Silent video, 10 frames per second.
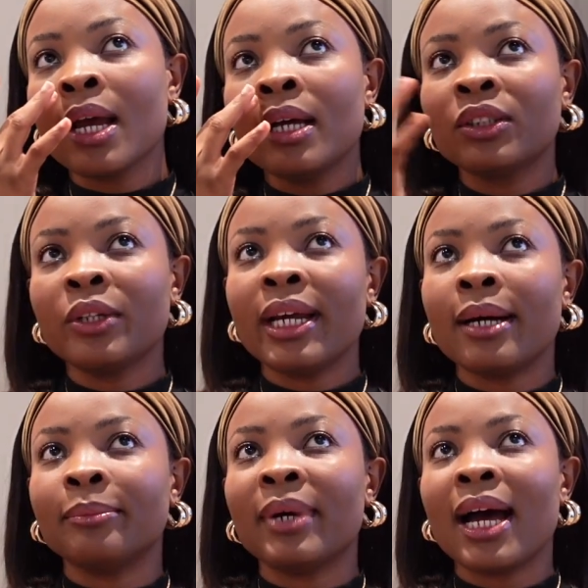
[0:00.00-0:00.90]
So
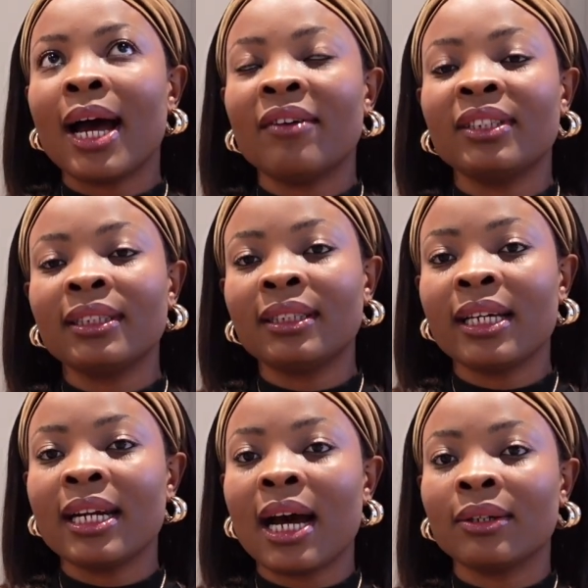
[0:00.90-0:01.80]
yeah, after
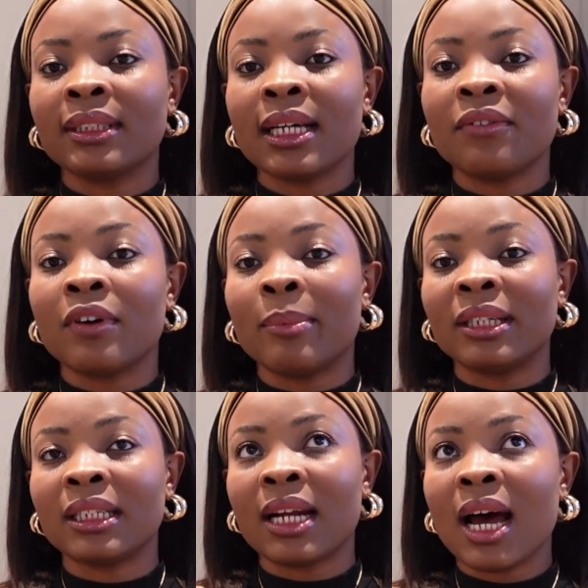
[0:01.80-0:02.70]
staying outside for
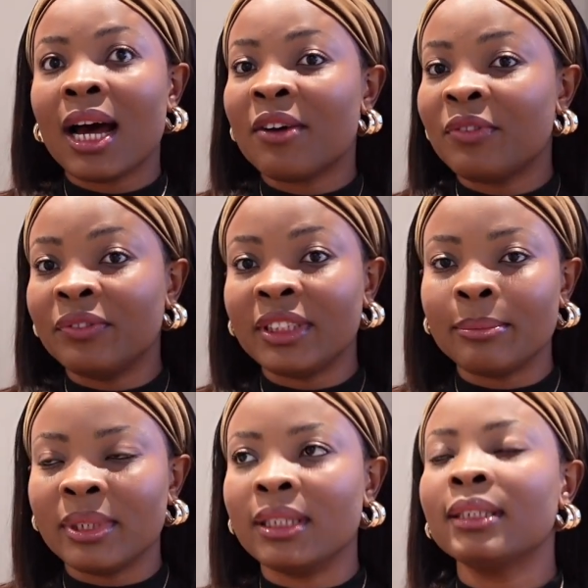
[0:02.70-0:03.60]
about an hour, 15
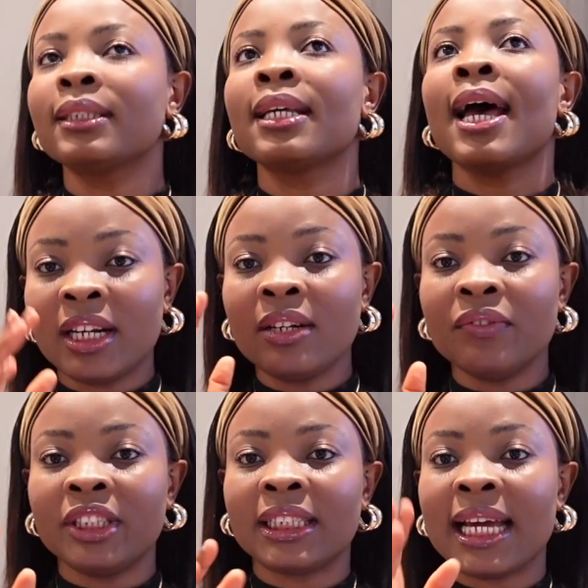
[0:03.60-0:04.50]
minutes, I really
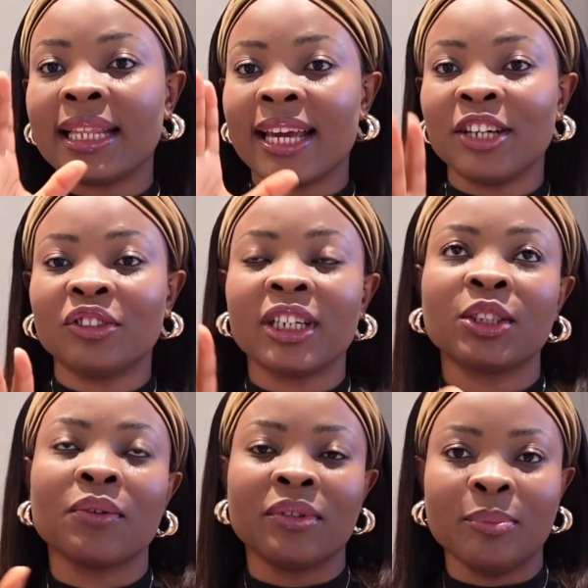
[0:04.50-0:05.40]
reached like the entrance
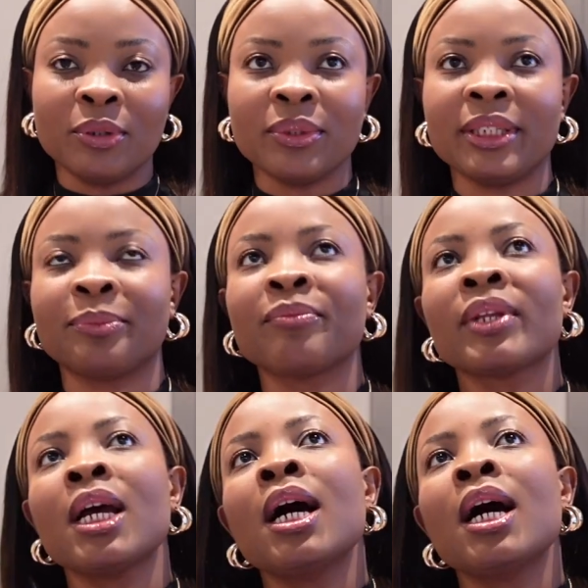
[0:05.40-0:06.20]
of the building.